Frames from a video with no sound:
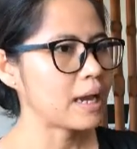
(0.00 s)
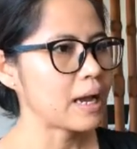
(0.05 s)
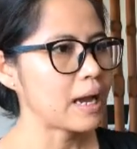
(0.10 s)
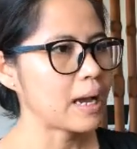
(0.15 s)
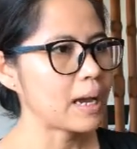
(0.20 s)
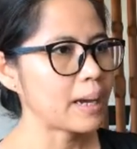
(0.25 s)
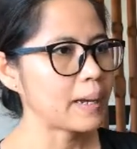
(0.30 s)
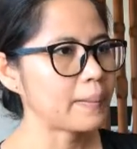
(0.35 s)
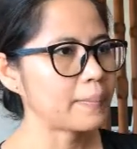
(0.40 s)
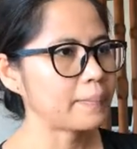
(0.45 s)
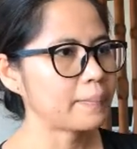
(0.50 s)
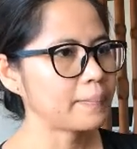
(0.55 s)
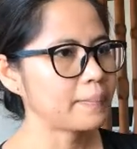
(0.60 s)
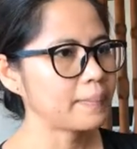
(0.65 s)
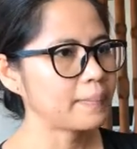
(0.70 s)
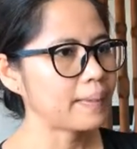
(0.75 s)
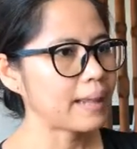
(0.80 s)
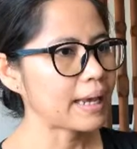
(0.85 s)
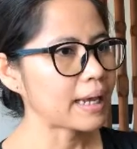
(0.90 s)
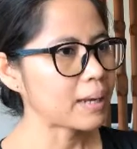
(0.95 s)
Um,
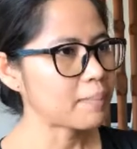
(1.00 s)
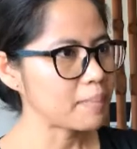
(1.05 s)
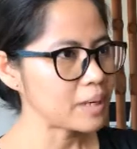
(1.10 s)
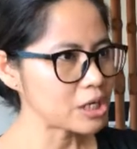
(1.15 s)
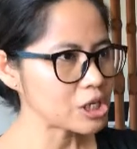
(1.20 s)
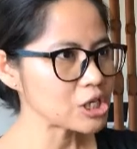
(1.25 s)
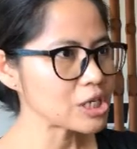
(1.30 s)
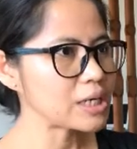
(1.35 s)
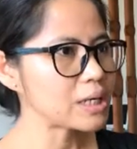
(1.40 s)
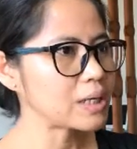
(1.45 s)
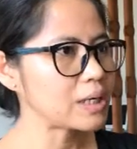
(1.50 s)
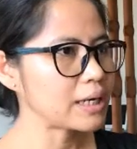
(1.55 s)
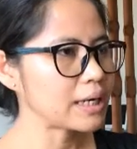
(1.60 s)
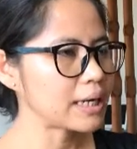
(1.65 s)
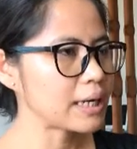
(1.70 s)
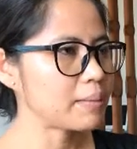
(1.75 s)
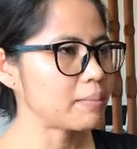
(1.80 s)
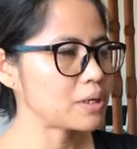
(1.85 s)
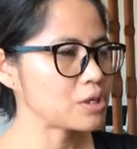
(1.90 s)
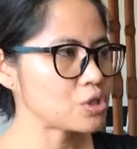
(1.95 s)
like I mentioned
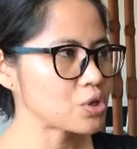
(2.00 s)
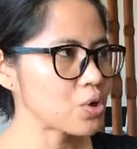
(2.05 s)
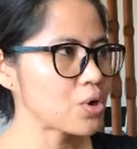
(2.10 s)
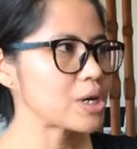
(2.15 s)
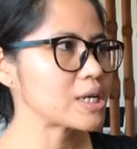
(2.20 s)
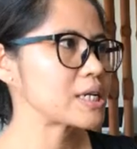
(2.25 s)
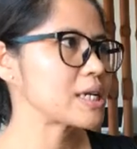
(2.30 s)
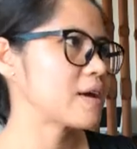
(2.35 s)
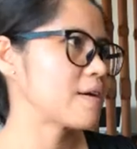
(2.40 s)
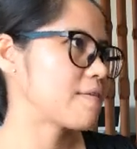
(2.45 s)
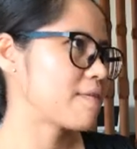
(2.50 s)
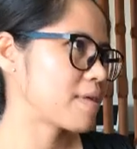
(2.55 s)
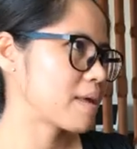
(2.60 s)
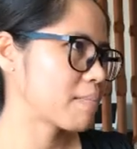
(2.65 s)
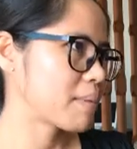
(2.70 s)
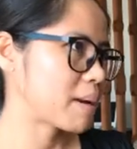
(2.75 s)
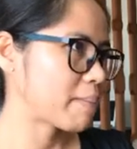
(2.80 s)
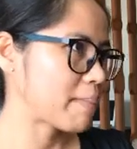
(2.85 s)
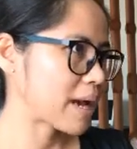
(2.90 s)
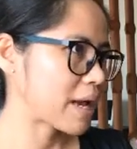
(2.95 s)
earlier, majority of
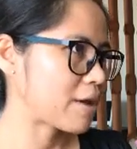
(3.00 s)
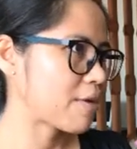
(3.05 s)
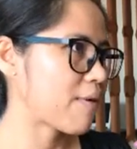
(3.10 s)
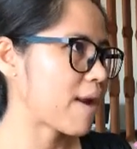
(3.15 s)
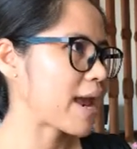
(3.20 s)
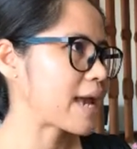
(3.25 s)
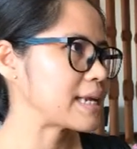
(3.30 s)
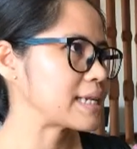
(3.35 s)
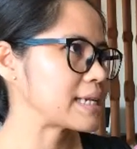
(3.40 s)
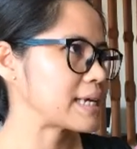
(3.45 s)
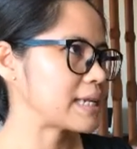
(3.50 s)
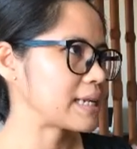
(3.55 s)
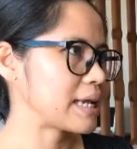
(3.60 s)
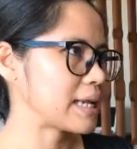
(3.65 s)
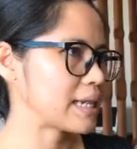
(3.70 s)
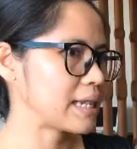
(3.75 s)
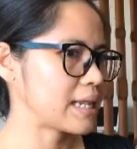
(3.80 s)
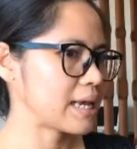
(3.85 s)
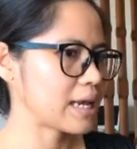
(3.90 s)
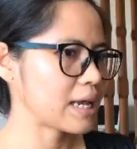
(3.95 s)
them are migrated
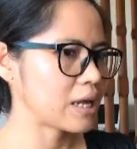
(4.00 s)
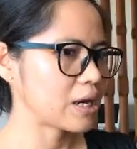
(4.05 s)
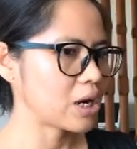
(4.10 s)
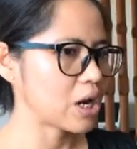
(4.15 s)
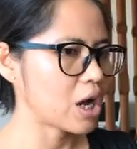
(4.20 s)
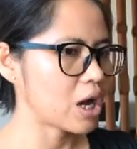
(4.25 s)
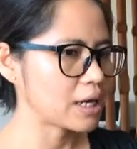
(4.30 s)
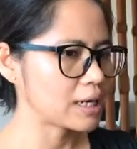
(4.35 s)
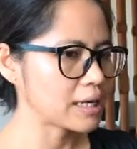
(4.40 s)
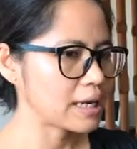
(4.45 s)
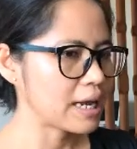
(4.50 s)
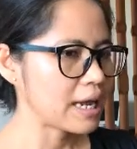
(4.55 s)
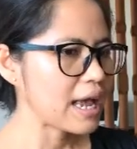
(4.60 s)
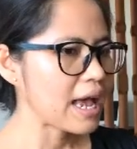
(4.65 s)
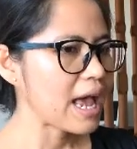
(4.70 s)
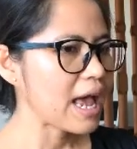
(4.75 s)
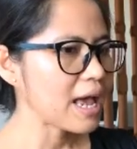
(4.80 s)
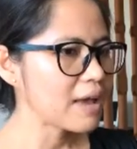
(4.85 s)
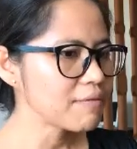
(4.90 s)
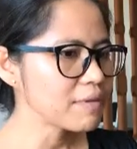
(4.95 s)
and they are not
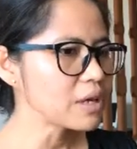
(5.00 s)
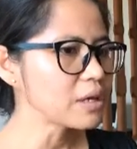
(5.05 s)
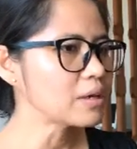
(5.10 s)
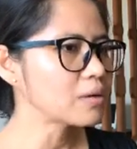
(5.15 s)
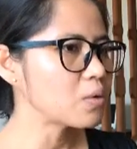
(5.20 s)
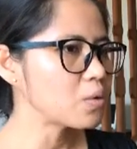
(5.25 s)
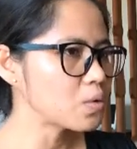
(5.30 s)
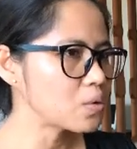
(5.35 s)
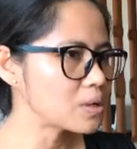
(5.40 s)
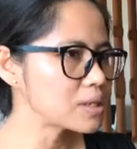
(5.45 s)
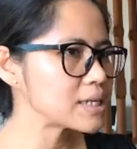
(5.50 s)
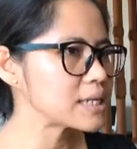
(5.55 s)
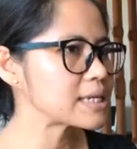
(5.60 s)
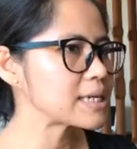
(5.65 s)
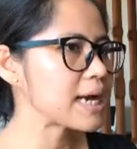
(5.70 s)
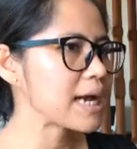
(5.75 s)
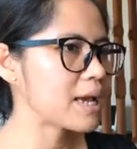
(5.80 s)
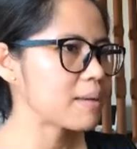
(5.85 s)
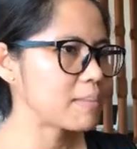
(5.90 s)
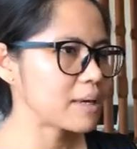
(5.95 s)
having all the
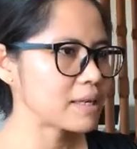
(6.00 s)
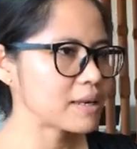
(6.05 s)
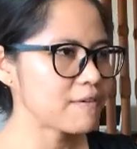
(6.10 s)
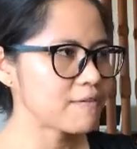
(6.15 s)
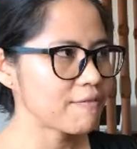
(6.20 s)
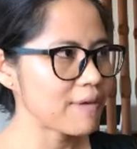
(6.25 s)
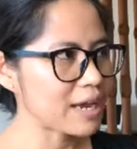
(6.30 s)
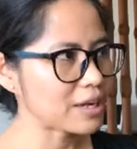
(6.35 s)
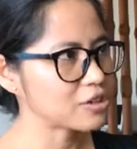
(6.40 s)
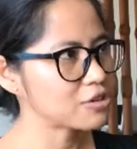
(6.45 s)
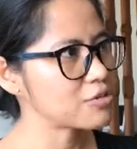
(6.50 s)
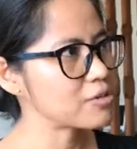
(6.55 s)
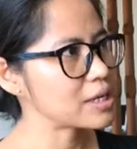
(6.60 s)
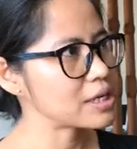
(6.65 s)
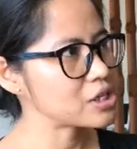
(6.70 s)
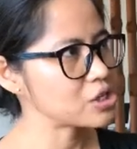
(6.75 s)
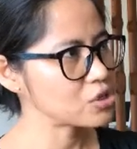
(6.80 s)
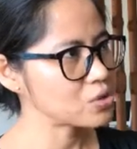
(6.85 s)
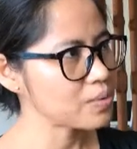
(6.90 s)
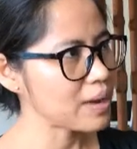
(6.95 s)
time in the
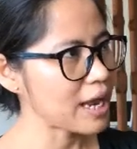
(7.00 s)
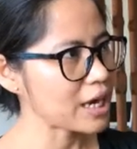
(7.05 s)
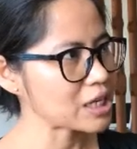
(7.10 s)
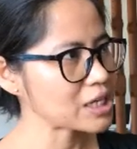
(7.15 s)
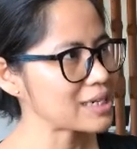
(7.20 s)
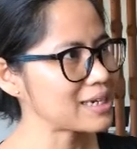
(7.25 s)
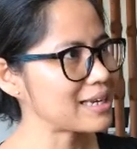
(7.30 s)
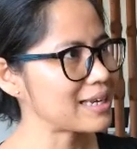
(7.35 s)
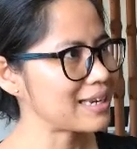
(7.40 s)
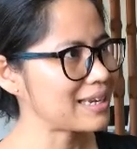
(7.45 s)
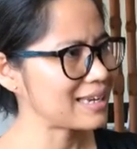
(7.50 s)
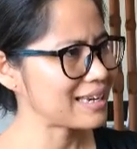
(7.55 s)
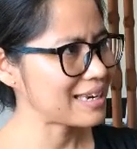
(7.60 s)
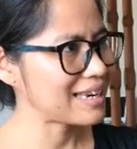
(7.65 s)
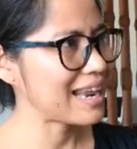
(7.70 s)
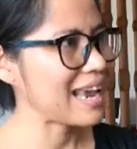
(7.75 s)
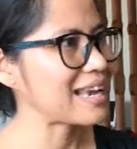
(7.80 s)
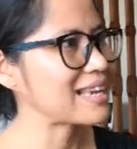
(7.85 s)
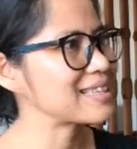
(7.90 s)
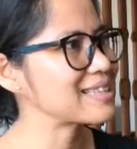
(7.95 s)
factory to actually
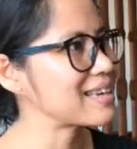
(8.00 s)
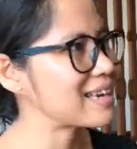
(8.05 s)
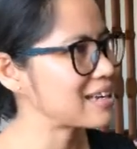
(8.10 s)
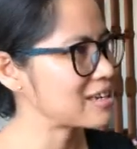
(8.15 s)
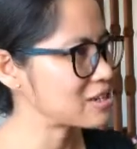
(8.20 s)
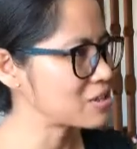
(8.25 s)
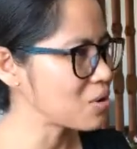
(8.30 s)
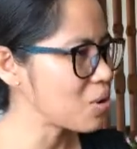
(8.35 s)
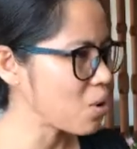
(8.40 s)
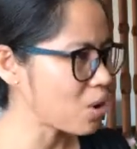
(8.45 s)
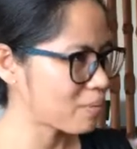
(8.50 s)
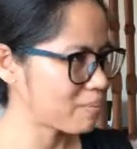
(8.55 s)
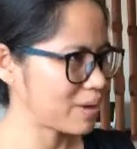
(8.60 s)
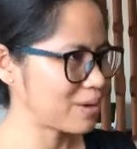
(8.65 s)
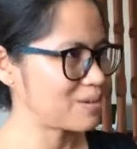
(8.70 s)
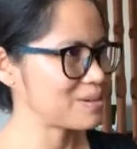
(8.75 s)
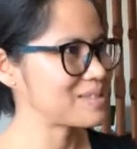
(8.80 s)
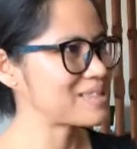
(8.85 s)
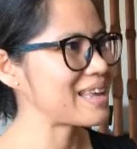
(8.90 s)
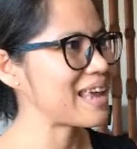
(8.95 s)
connect and talk
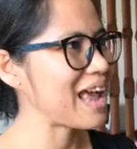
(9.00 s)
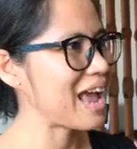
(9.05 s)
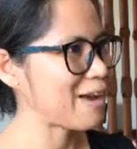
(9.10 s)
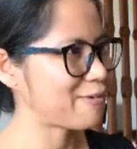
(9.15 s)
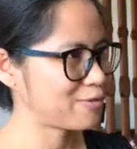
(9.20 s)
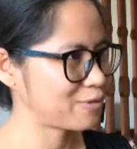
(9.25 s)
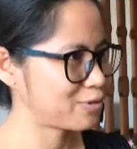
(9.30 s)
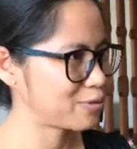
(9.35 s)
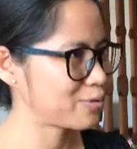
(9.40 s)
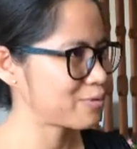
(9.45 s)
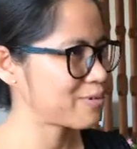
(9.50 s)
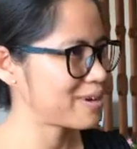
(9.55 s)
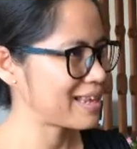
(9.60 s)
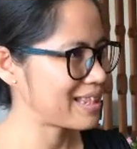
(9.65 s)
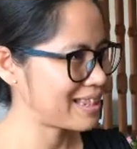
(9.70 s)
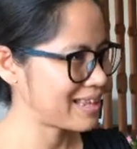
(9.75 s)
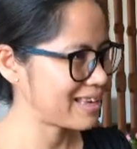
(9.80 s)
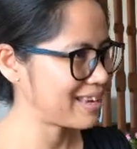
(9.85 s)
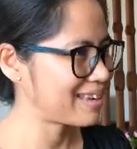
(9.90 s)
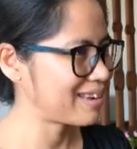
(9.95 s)
because they have to
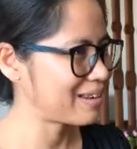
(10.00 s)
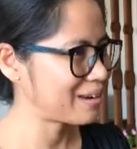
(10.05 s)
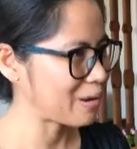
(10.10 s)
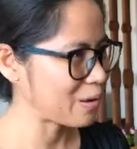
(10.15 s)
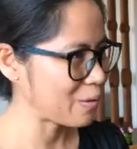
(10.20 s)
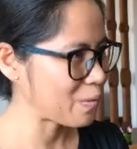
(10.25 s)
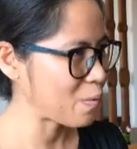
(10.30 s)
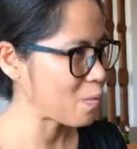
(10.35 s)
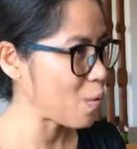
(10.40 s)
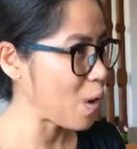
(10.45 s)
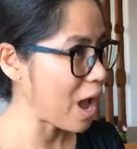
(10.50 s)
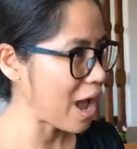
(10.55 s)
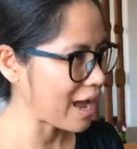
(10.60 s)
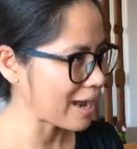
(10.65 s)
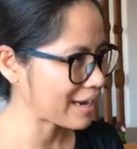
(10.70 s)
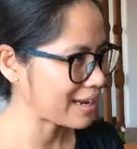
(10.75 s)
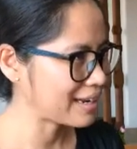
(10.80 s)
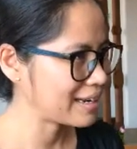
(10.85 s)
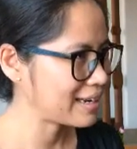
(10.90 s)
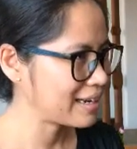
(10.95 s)
really, you know, work
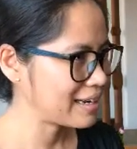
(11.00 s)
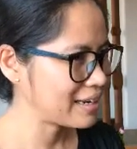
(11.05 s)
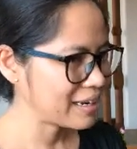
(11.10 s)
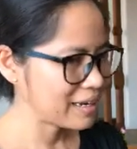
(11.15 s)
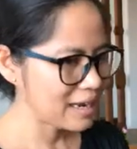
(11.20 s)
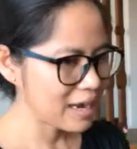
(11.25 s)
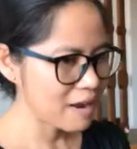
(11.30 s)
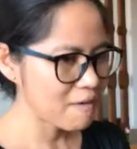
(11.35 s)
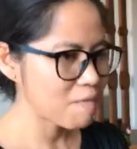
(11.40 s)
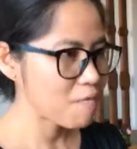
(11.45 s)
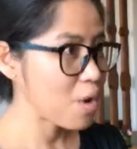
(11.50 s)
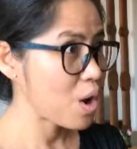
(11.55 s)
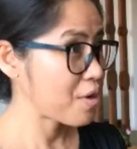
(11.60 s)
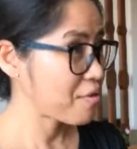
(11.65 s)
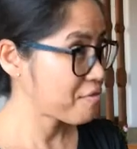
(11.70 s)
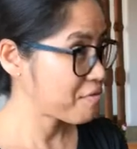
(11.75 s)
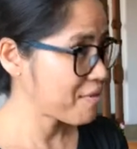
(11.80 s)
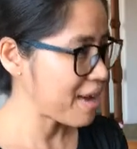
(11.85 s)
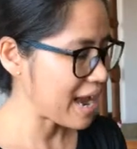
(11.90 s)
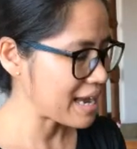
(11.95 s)
mm-hmm. and
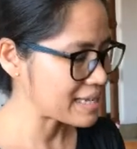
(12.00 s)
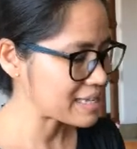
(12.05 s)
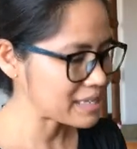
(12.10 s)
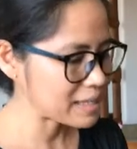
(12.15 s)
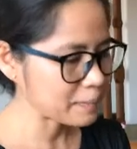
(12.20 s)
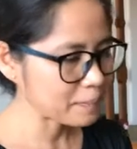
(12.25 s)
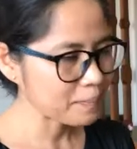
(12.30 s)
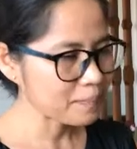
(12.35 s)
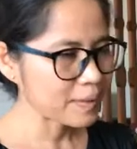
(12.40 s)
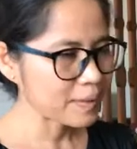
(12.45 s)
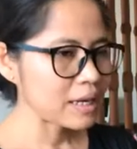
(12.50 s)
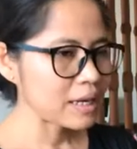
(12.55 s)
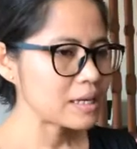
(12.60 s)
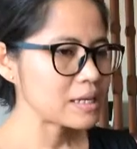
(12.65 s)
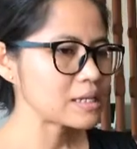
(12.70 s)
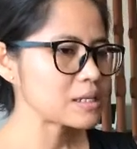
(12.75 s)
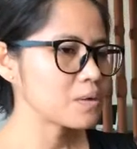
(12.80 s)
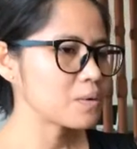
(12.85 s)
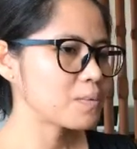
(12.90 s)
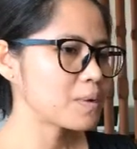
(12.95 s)
work fast.
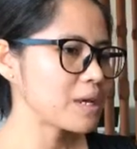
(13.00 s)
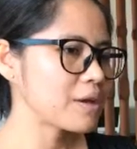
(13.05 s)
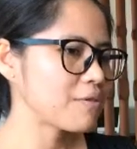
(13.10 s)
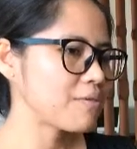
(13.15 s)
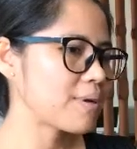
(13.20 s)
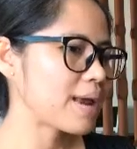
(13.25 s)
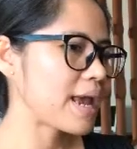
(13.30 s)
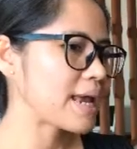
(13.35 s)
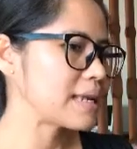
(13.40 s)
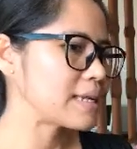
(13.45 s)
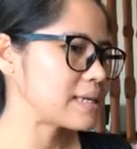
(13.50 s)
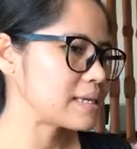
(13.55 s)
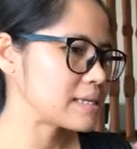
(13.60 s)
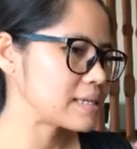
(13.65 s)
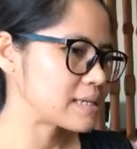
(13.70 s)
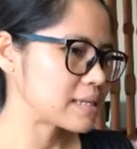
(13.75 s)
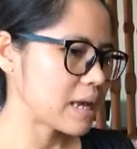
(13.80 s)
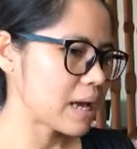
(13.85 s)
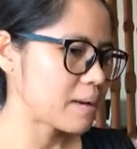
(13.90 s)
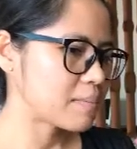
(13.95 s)
So we create
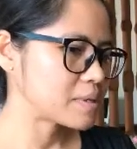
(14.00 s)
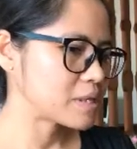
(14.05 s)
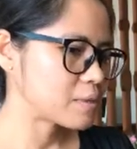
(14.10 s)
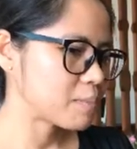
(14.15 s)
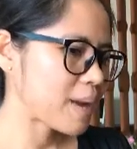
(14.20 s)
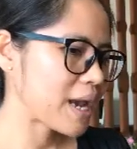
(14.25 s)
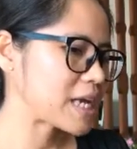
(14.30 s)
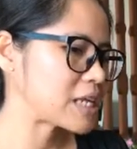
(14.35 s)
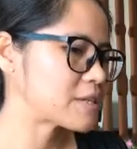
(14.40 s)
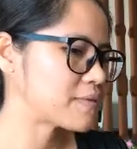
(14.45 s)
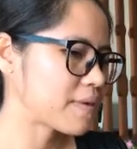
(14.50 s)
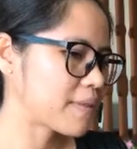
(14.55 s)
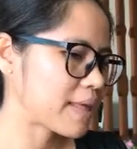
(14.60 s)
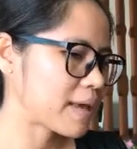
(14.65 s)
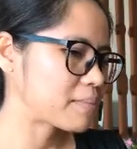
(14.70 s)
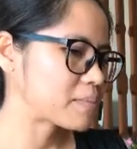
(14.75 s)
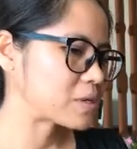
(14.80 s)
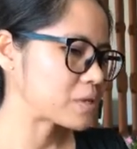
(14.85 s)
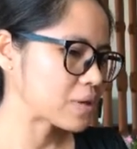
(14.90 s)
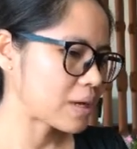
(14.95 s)
this um, space for
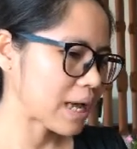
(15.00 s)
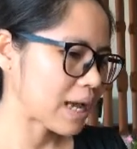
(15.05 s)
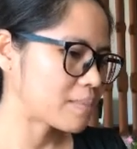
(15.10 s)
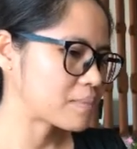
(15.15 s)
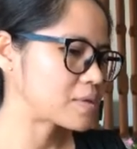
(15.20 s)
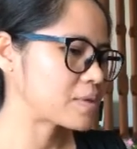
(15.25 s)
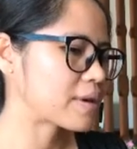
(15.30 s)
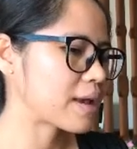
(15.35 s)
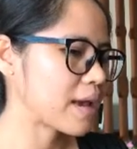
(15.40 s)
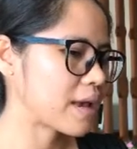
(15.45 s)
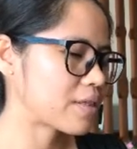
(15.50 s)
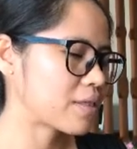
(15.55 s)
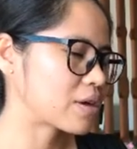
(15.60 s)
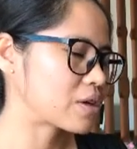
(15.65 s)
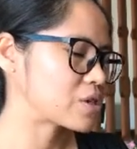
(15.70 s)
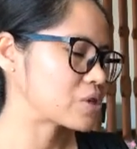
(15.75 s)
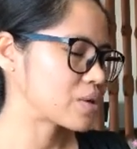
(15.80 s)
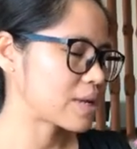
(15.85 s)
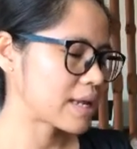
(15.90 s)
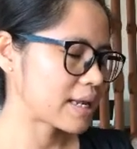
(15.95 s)
them to come together
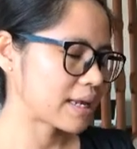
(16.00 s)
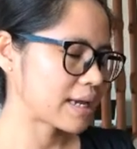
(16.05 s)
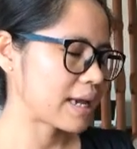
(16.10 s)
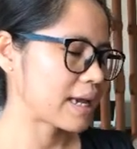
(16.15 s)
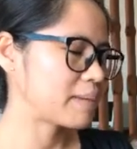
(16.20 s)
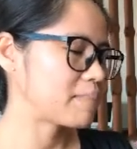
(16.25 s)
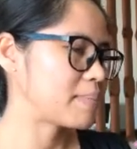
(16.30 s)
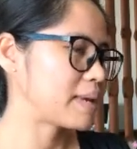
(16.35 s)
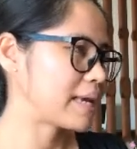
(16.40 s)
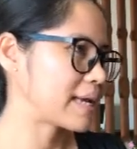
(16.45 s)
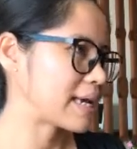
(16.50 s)
so they can be